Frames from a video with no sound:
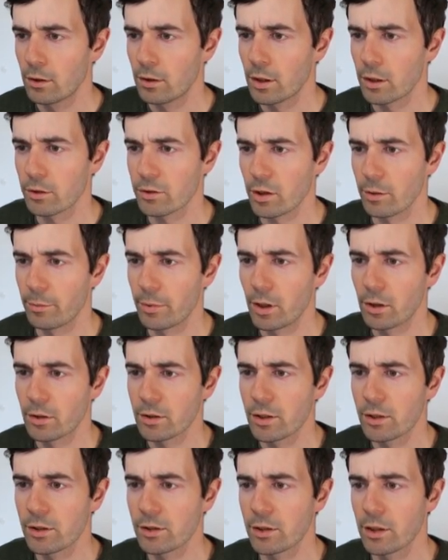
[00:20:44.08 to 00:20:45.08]
There's our
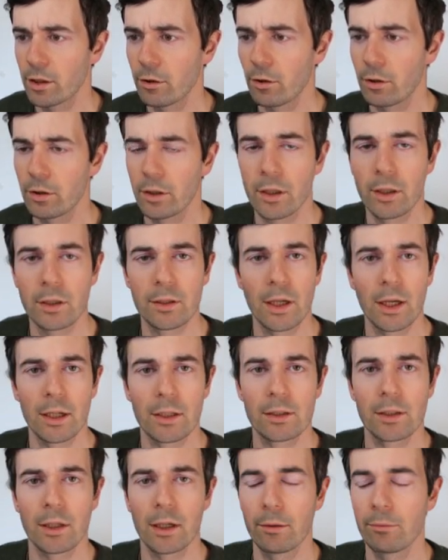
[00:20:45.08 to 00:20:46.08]
boxes. They're all the
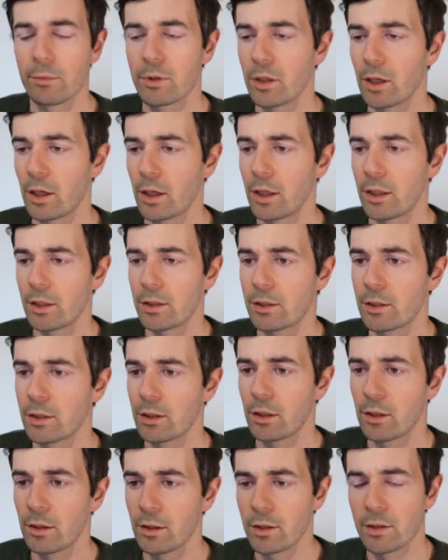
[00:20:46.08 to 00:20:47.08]
exact same size,
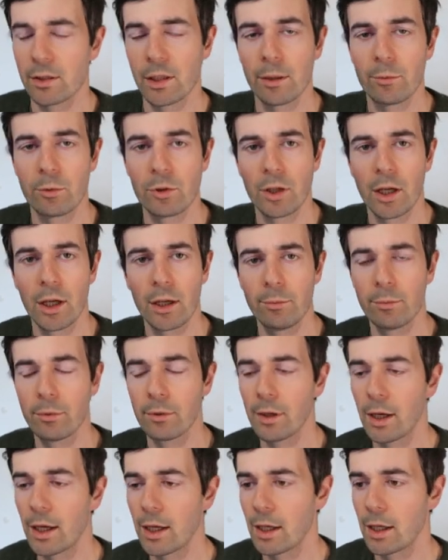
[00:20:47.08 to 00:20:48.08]
the same shape,
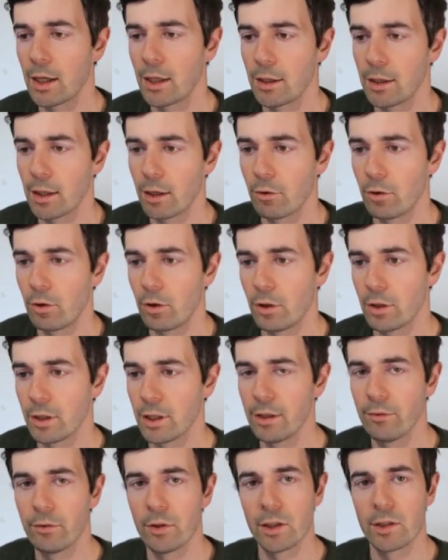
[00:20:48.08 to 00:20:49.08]
and they're all
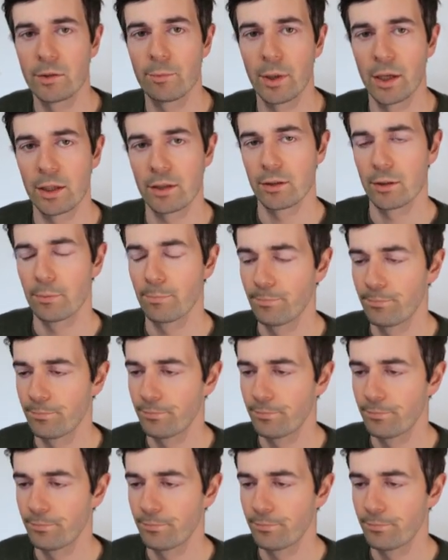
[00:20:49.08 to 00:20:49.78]
evenly spaced.